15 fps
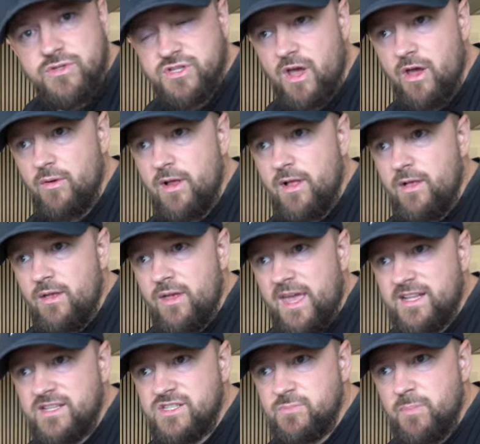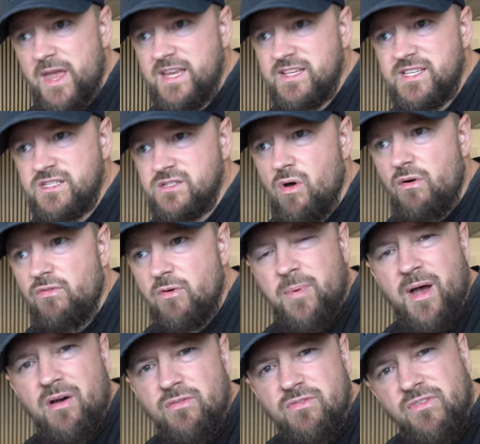So it spaces off
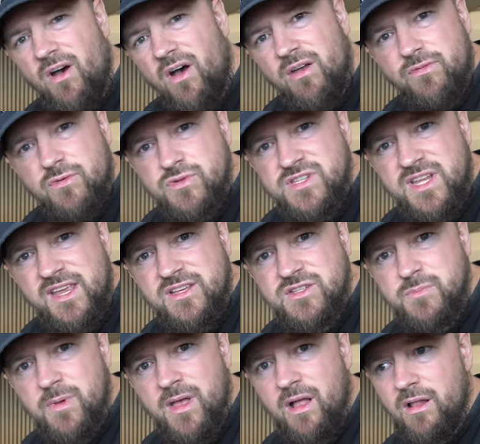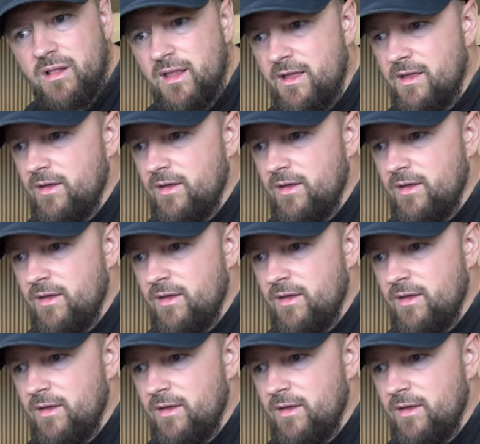about 5 or 6 mil.